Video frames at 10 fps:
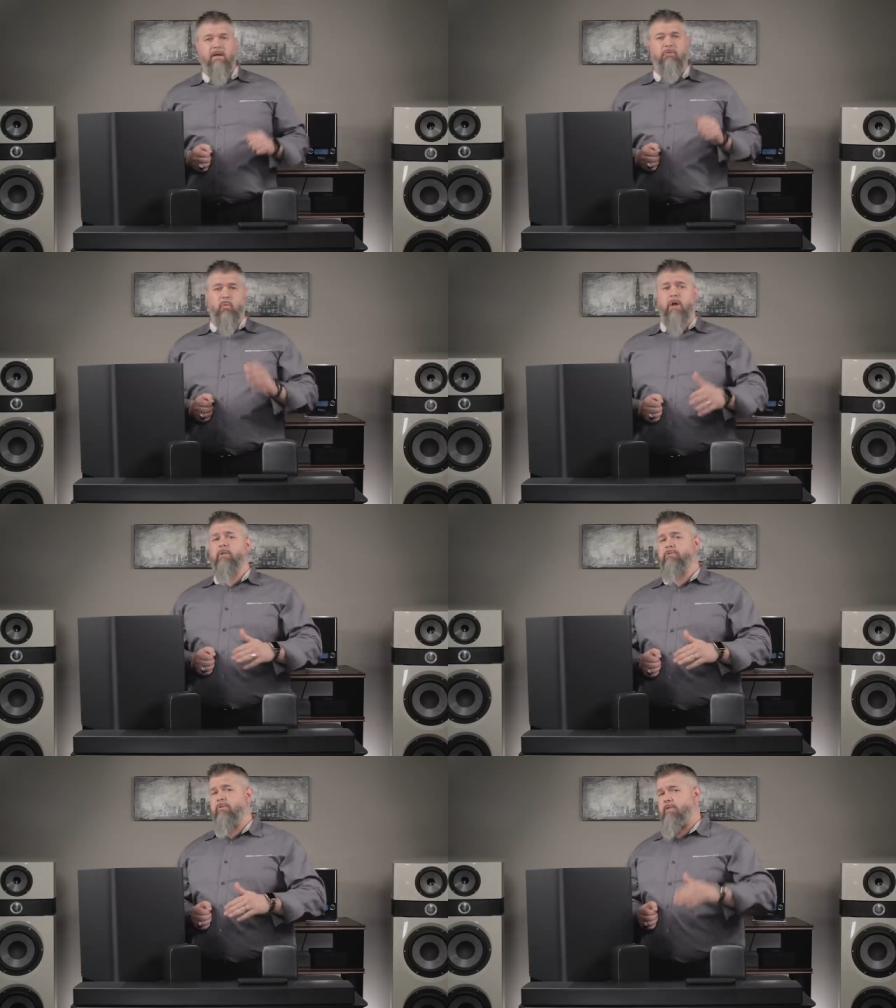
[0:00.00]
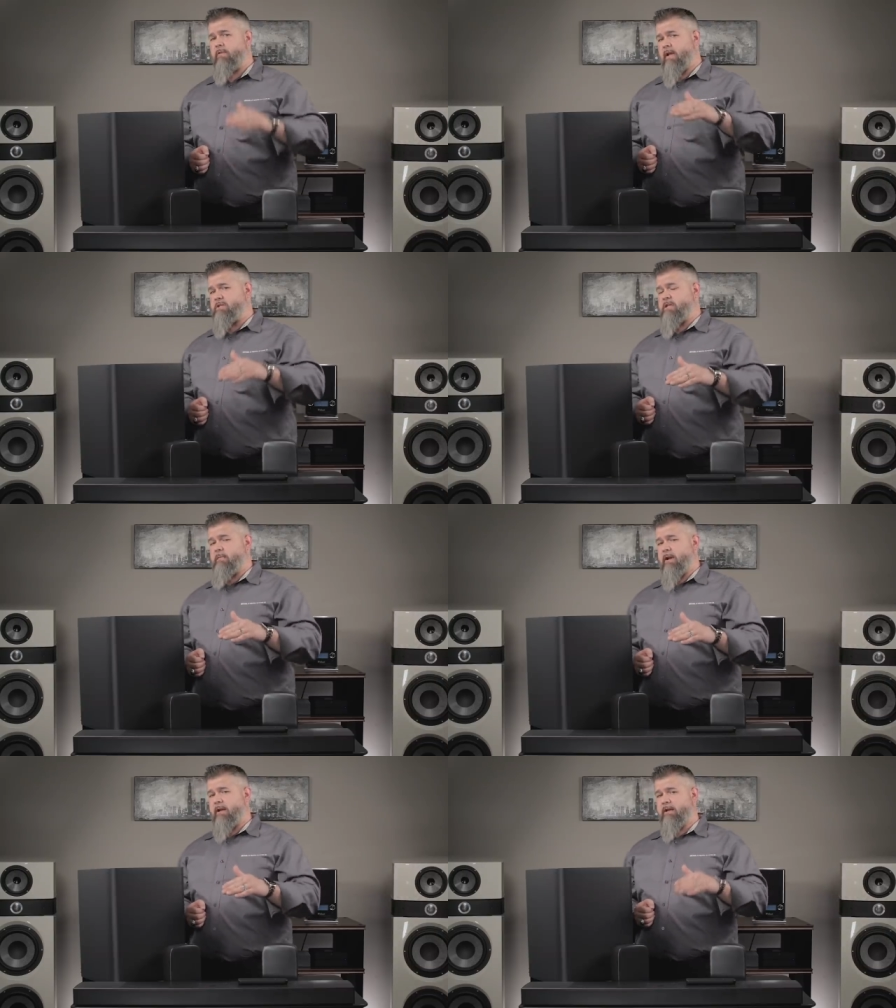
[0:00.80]
As well as using the
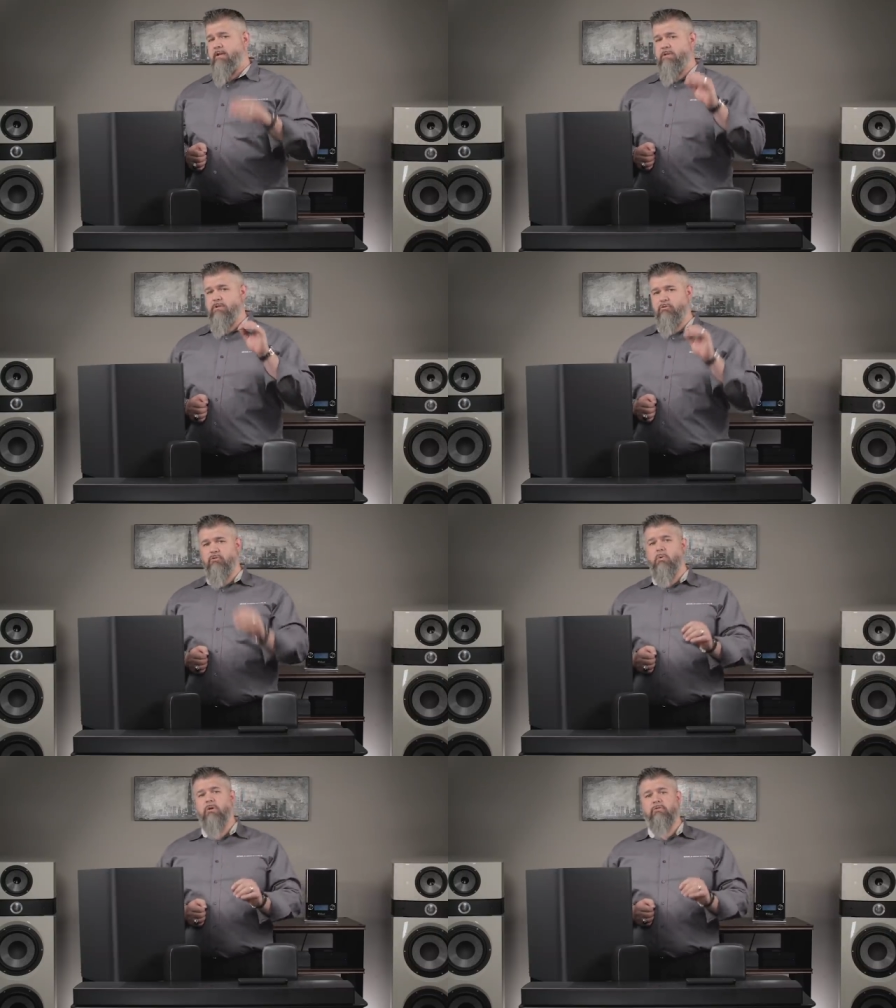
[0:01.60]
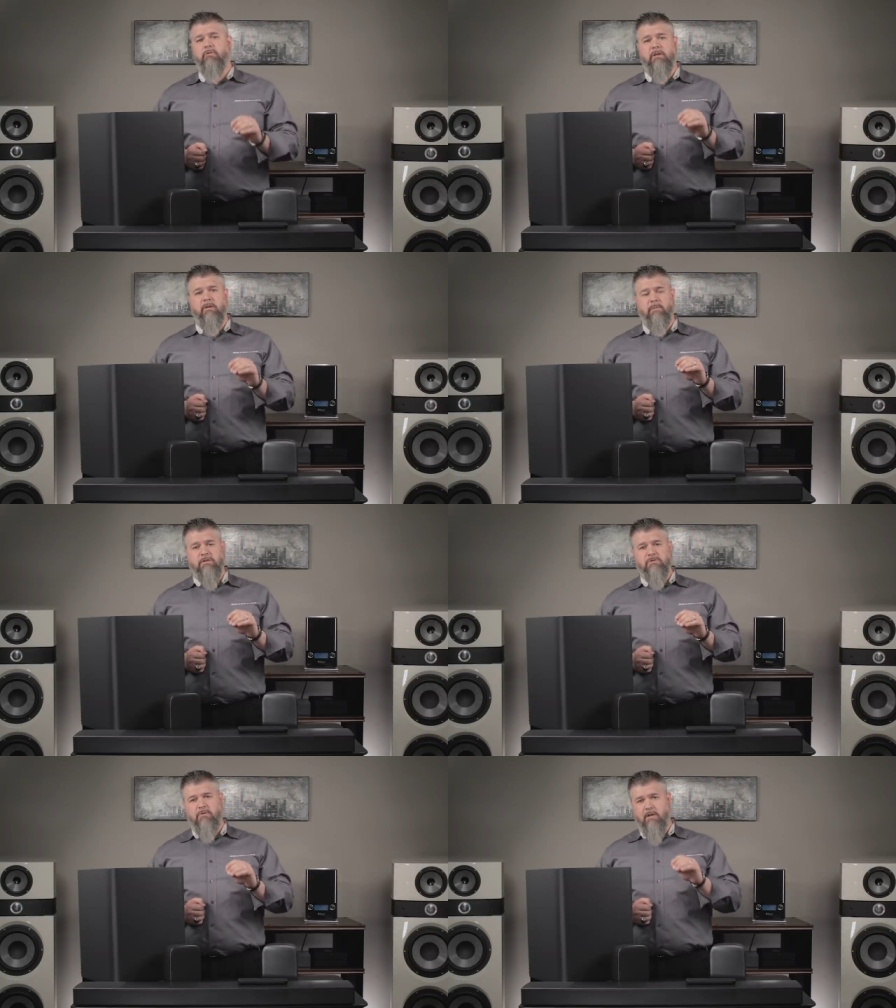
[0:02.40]
HDMI connection, you do also need to
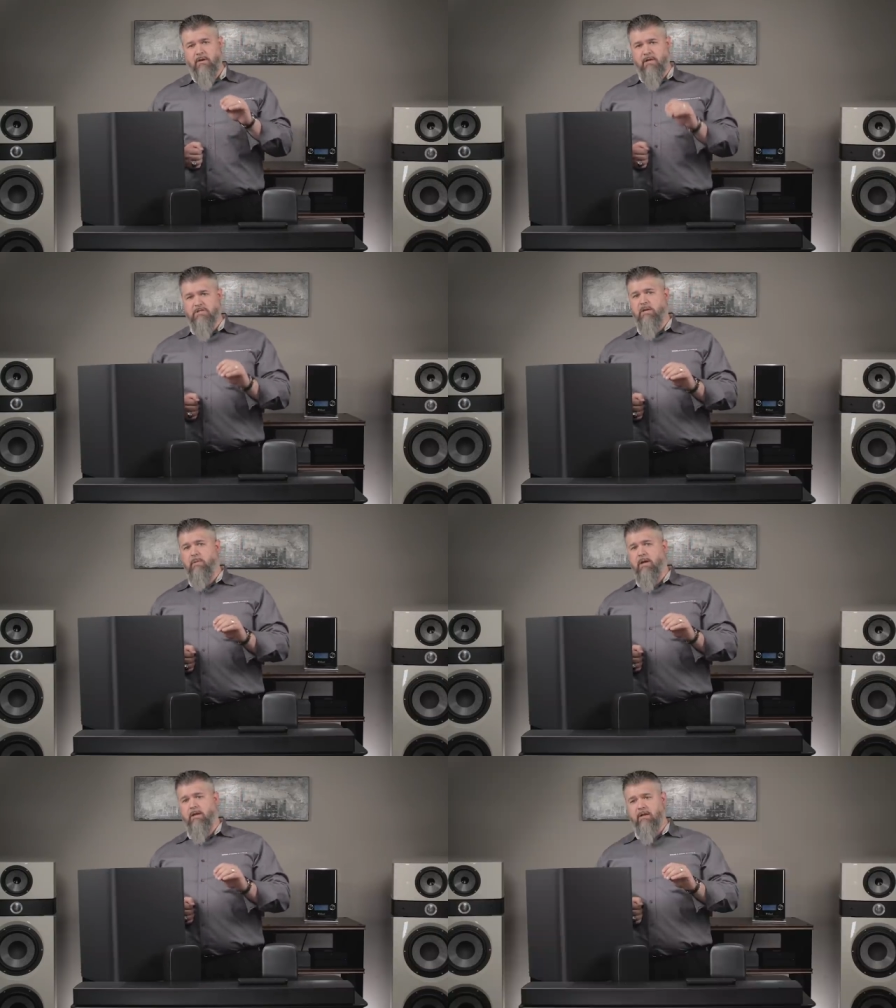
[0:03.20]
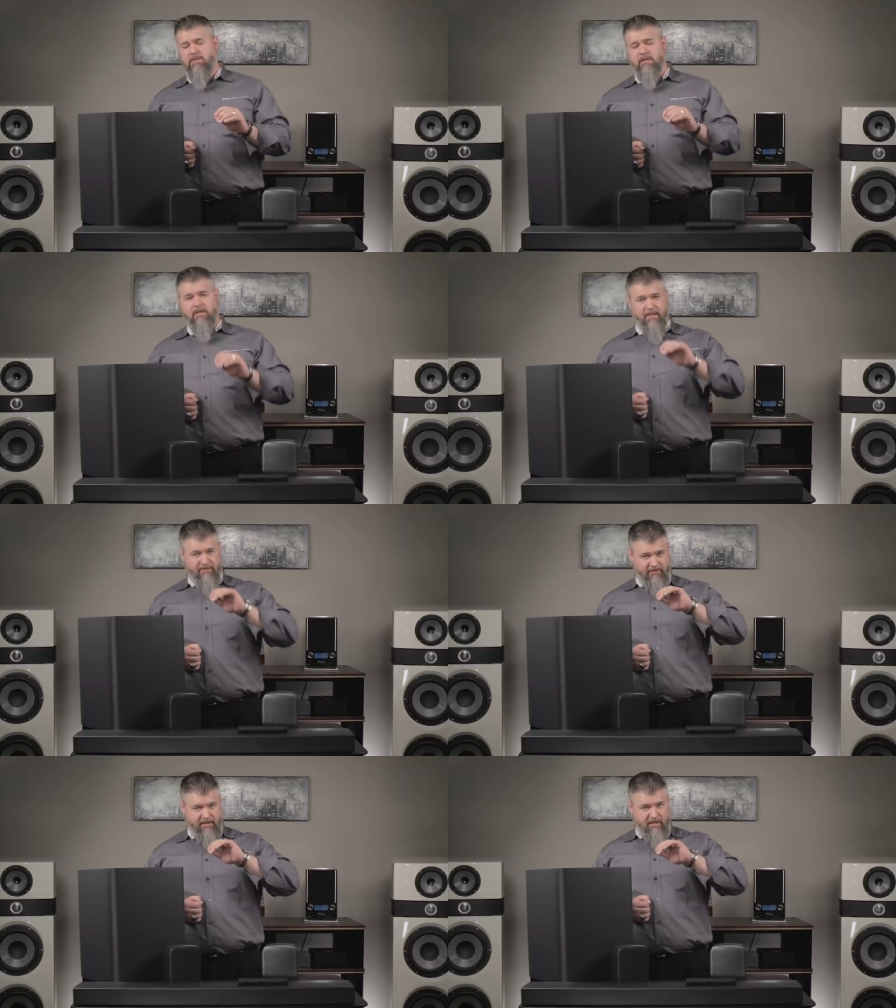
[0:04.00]
make sure that your HDMI connection
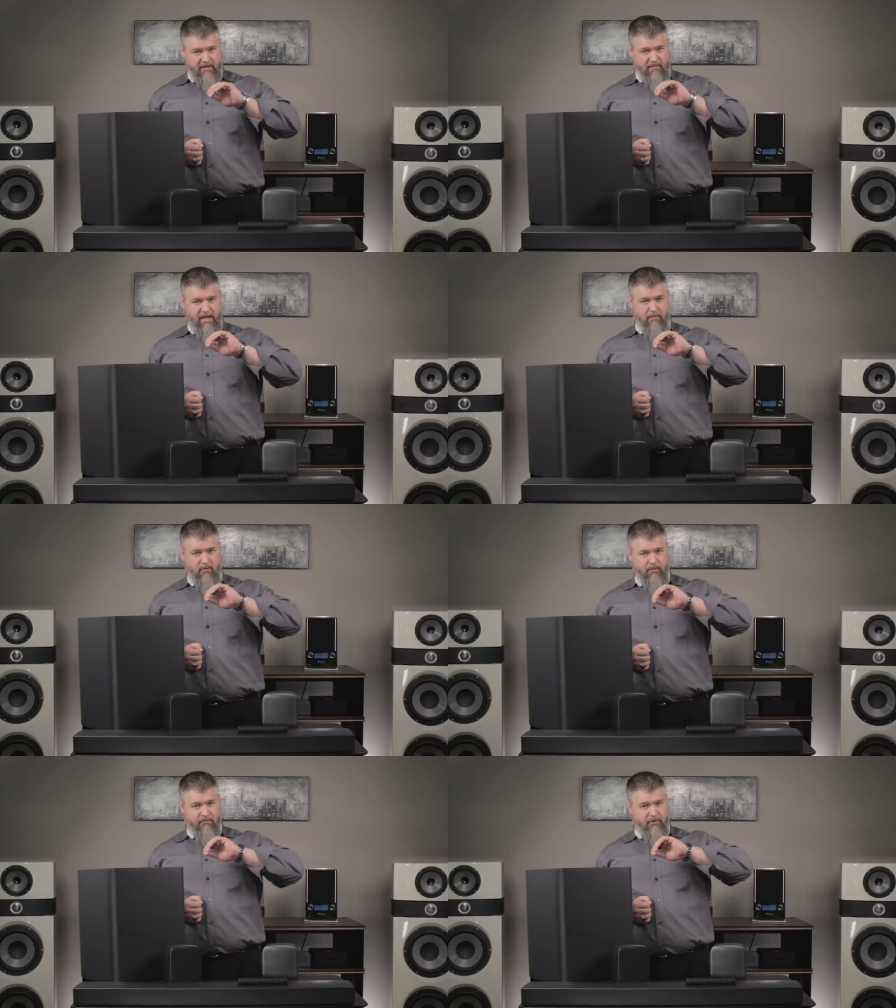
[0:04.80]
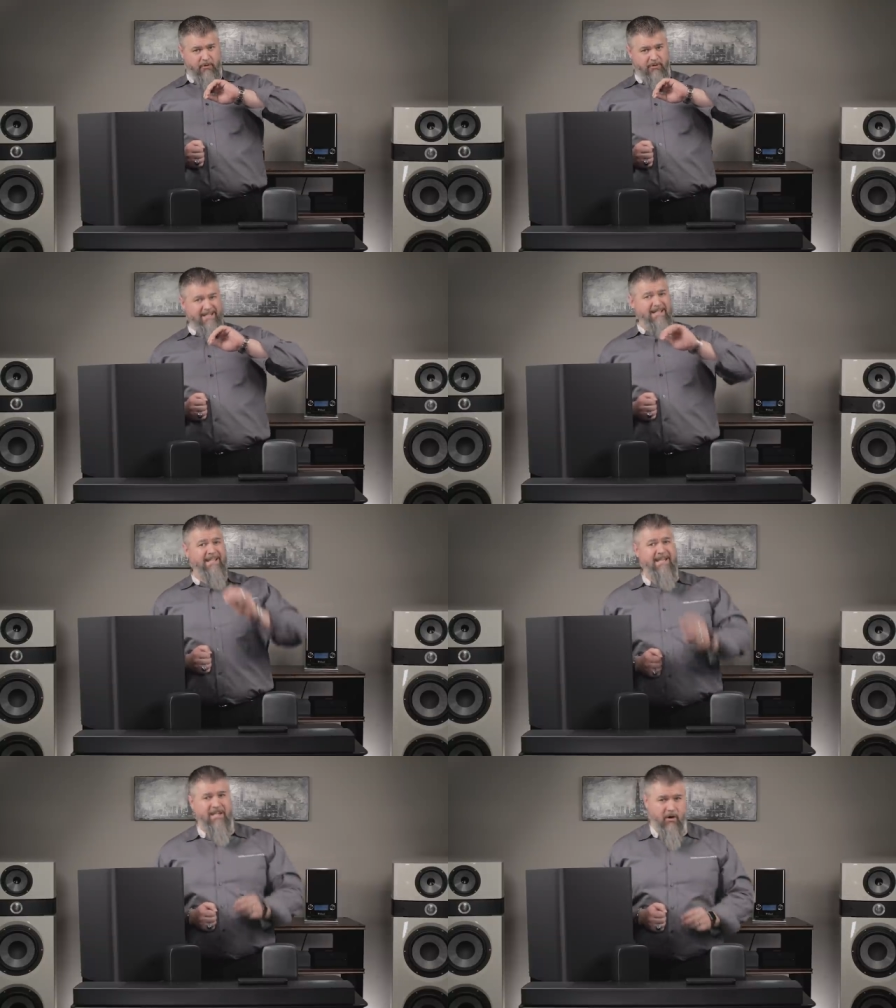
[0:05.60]
is compatible with what's called
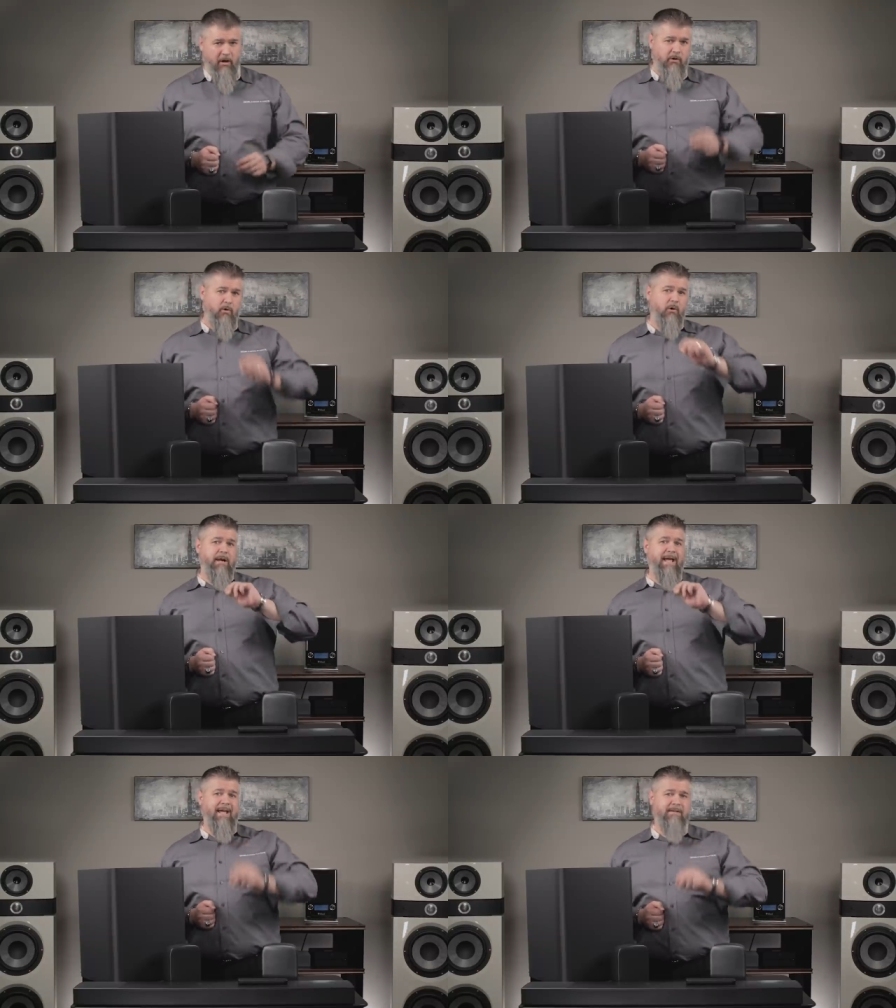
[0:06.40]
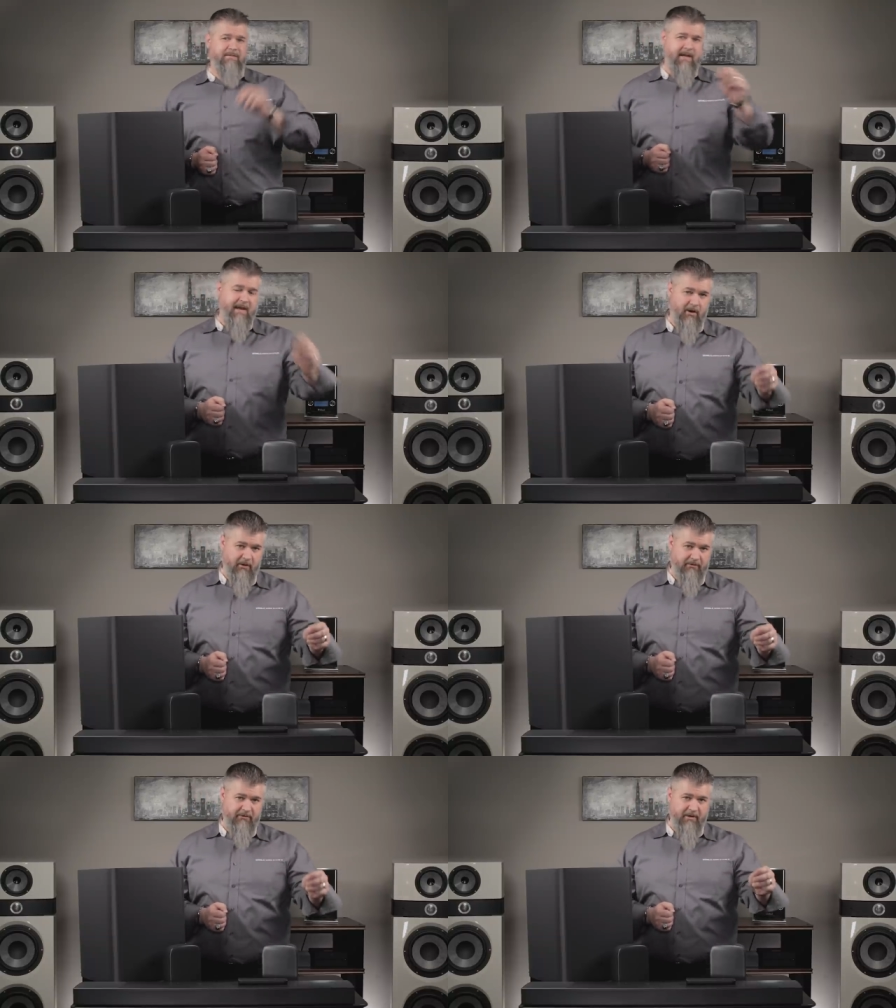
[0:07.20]
EARC or Enhanced
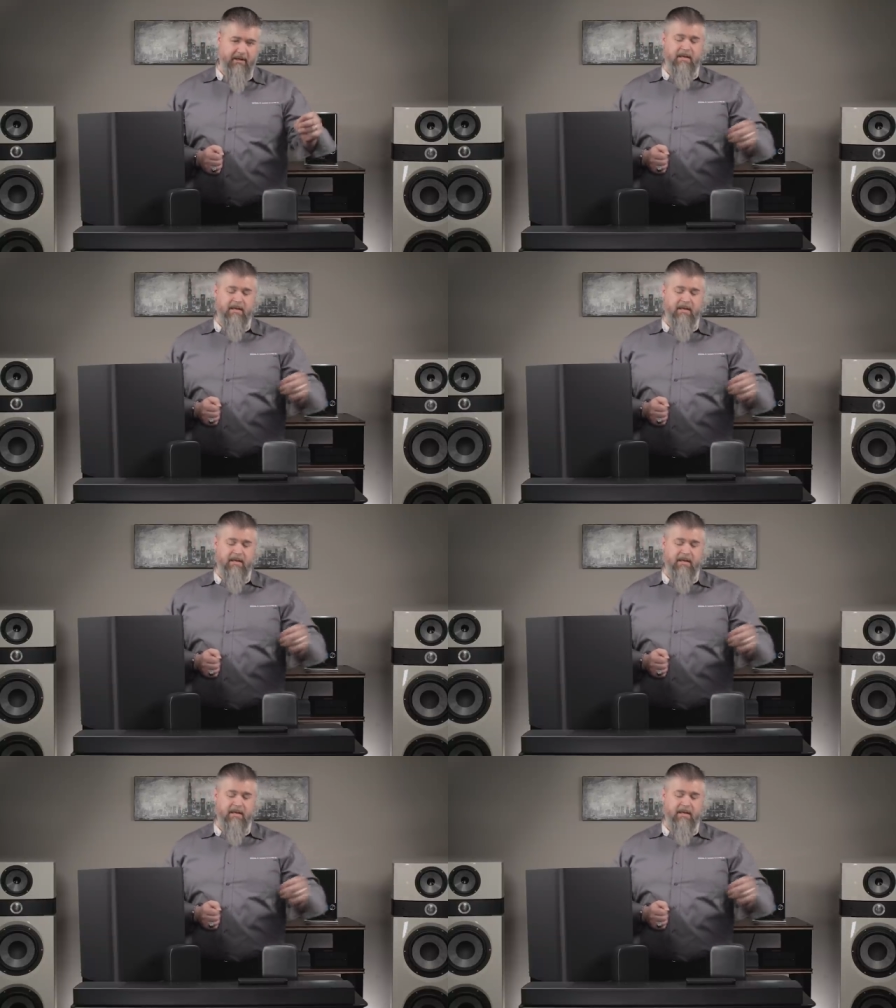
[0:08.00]
ARC.